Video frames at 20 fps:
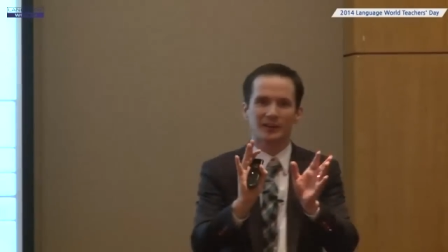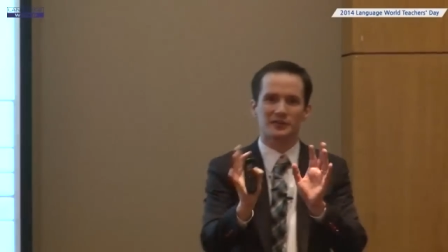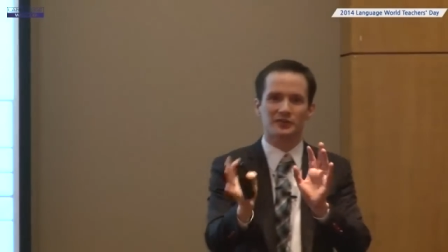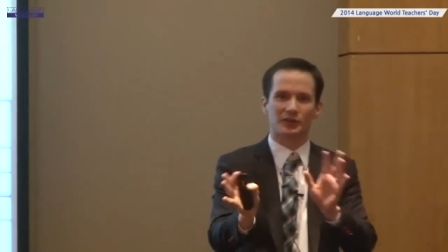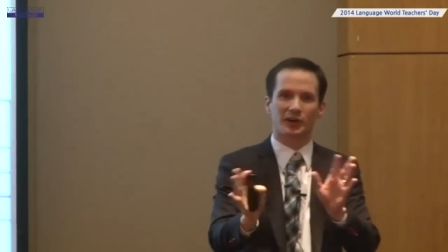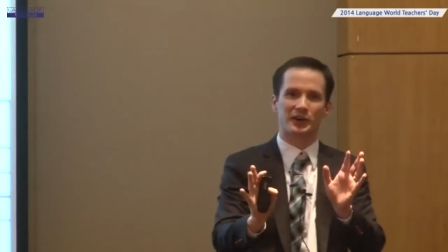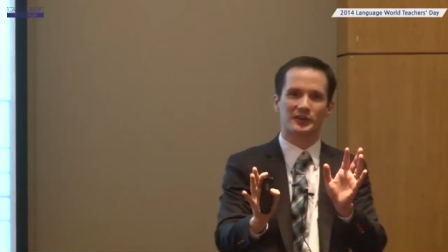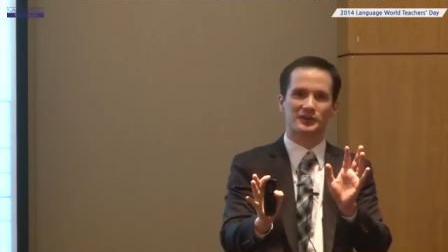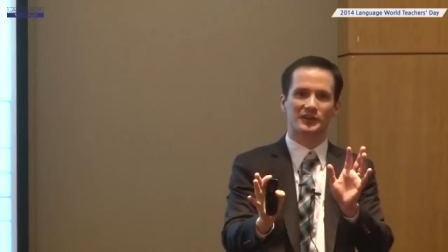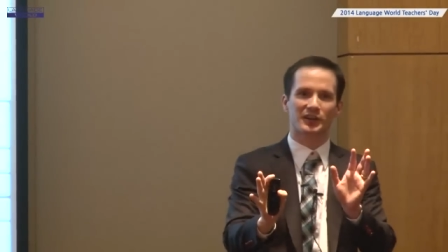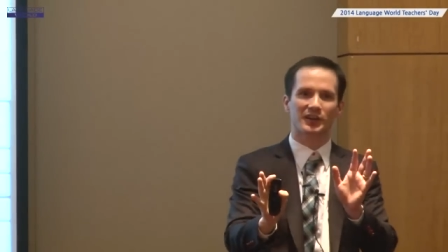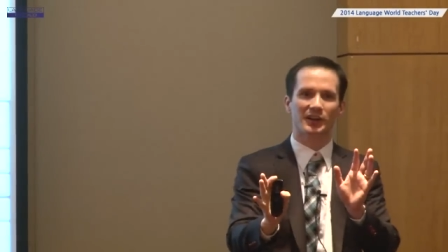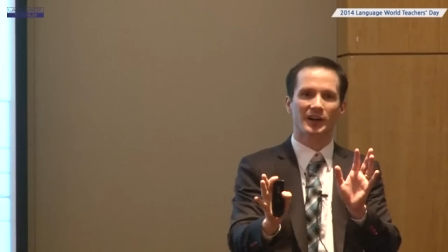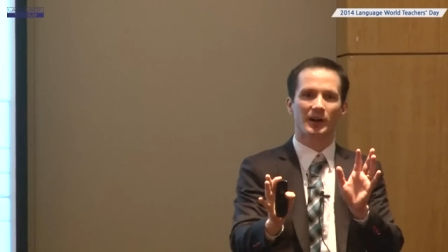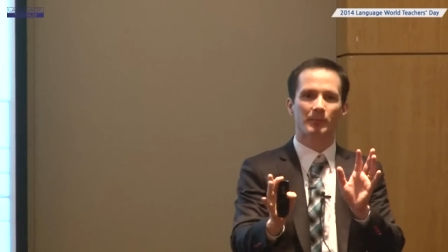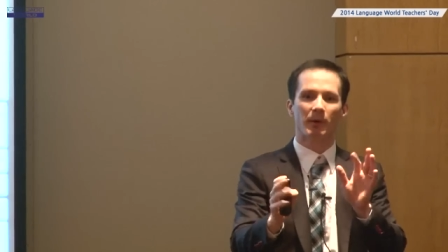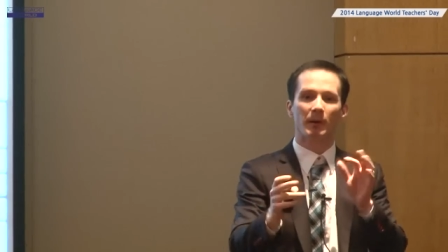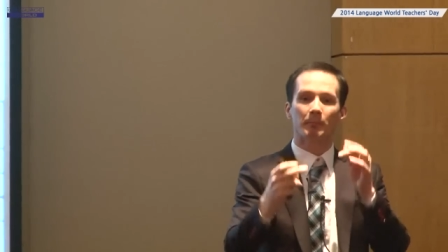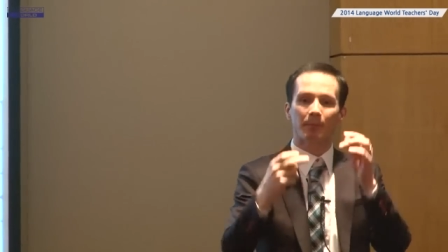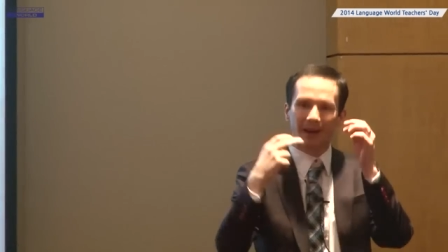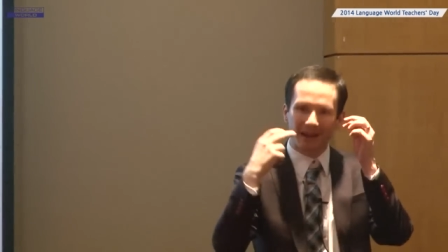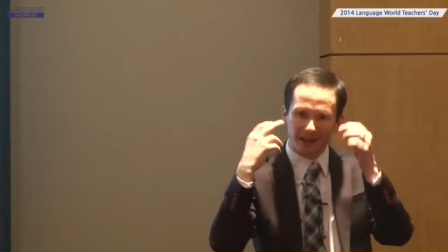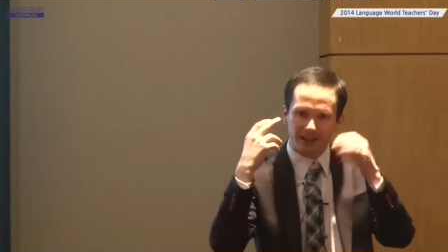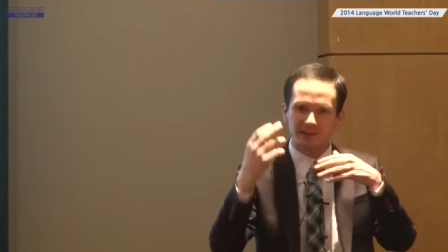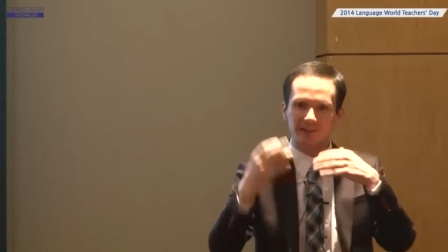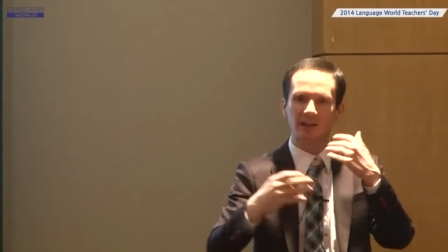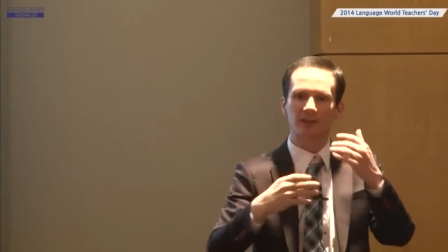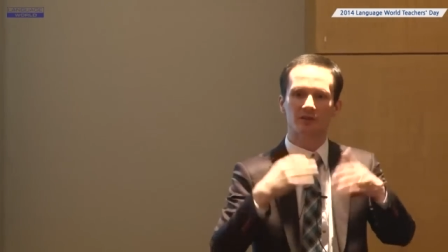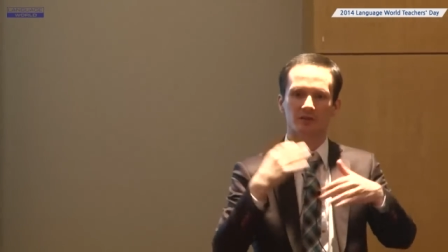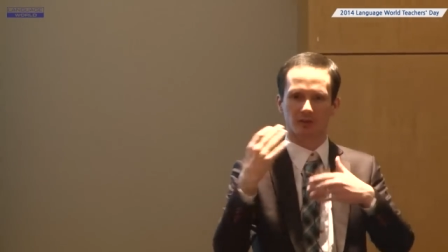the structure, but paying
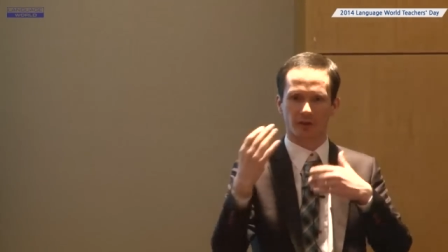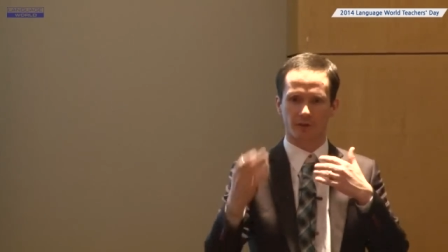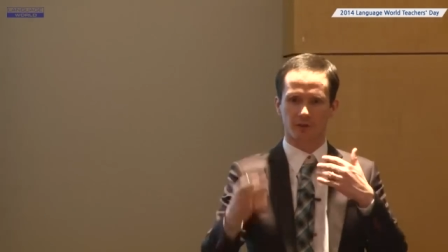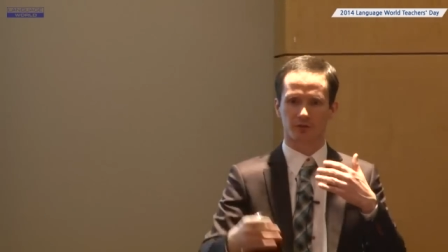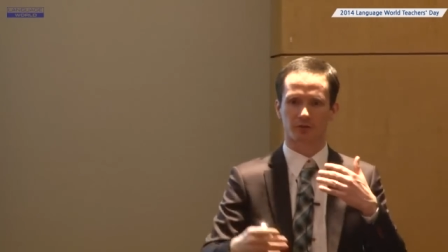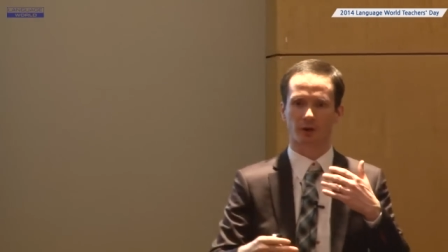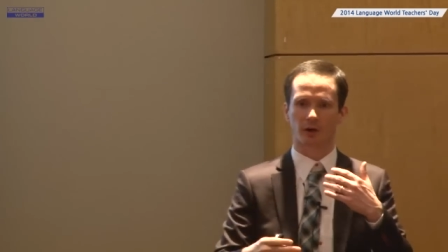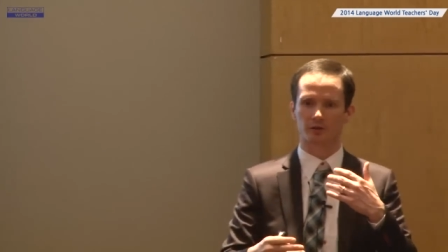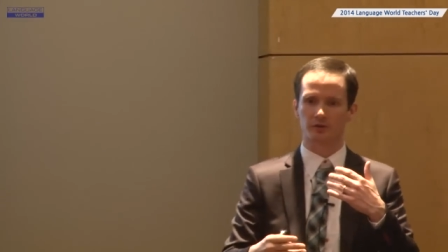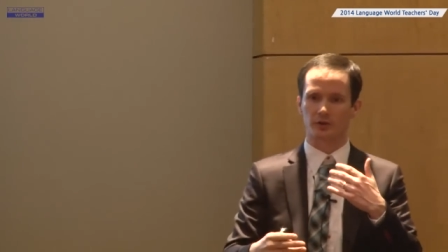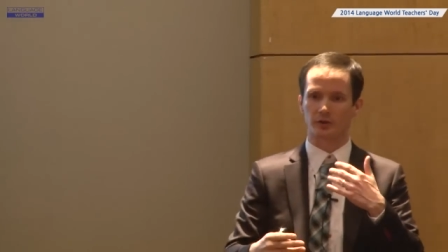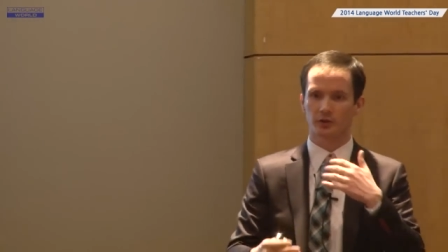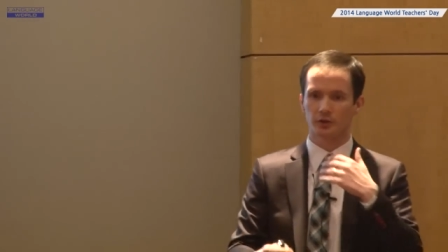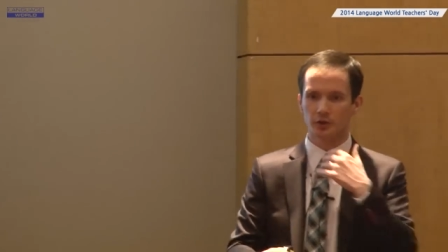attention to the structure,